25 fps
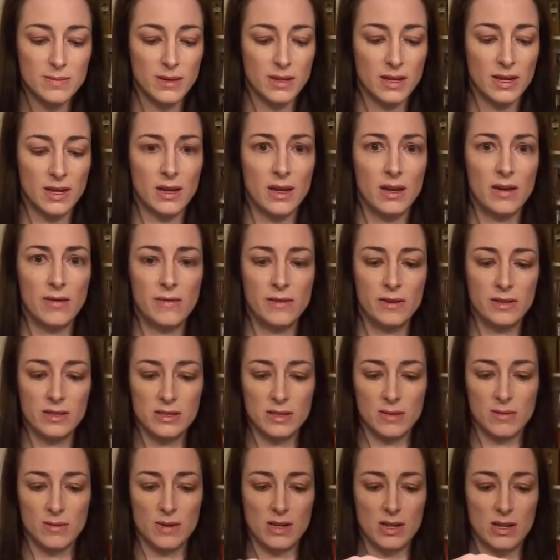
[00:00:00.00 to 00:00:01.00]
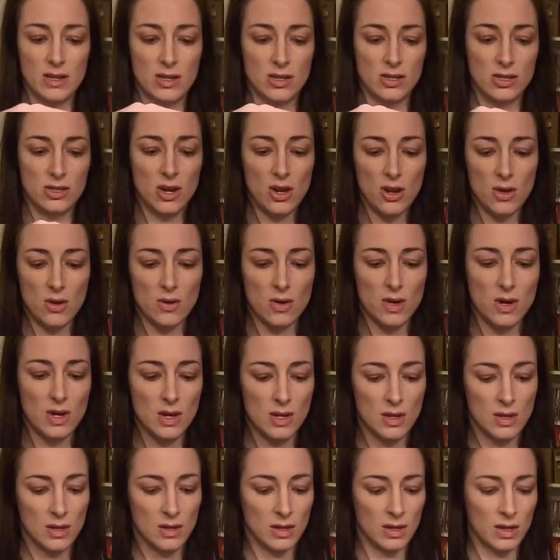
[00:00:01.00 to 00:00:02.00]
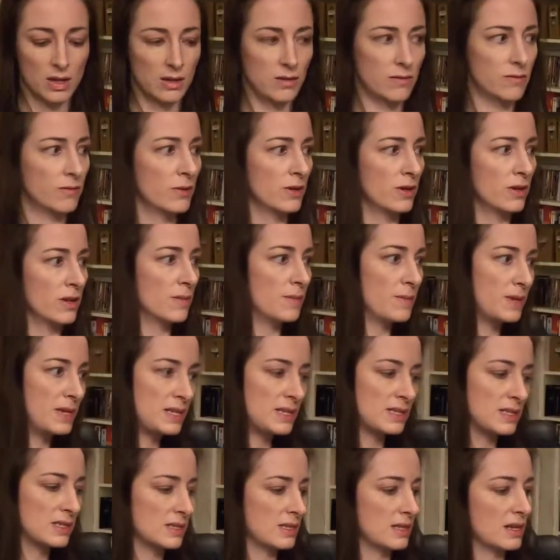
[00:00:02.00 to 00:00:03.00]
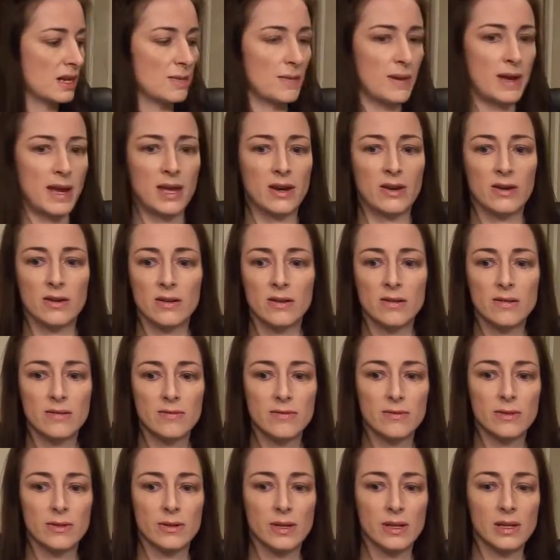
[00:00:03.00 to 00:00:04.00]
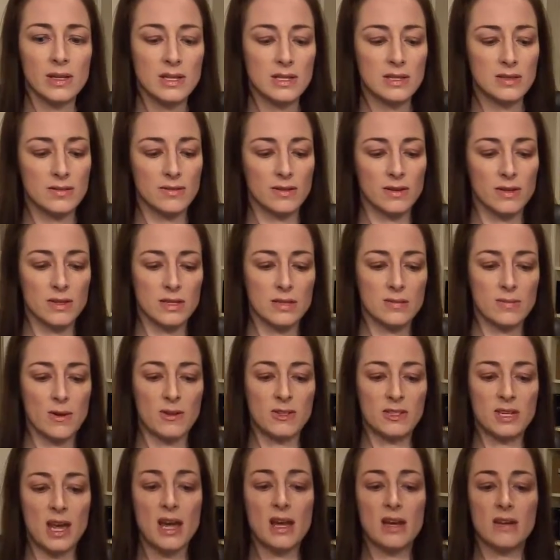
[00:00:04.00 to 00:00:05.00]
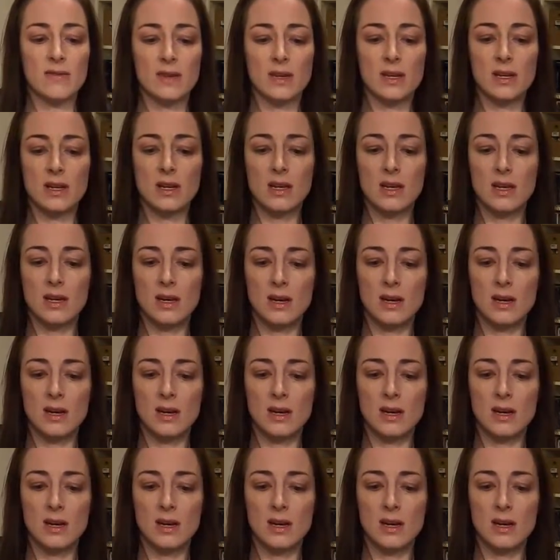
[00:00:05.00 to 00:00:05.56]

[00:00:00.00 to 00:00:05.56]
But first I wanted to show kind of one of the pieces that I patterned for, at least for this side of it.